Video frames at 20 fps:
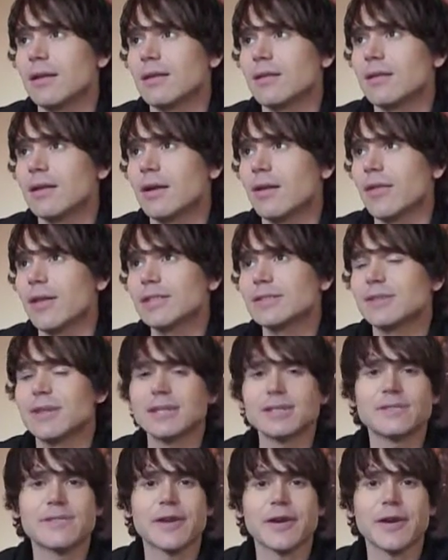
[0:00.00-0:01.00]

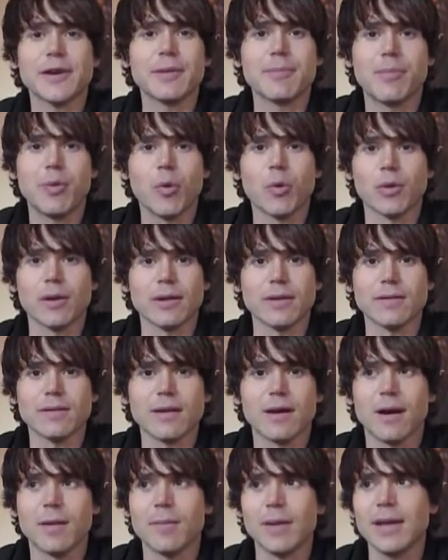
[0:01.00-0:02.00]
That's very important.
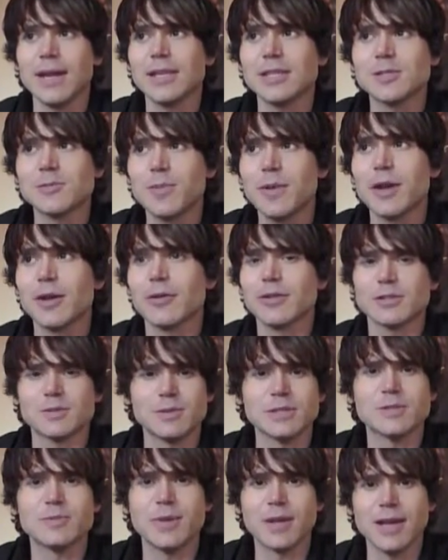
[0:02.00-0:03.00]
Any speaker that's
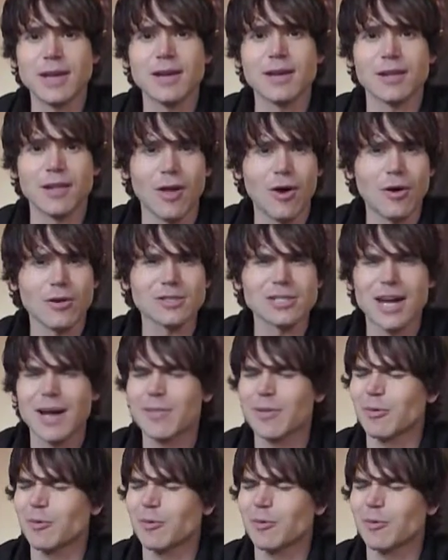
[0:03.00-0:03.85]
been speaking a long time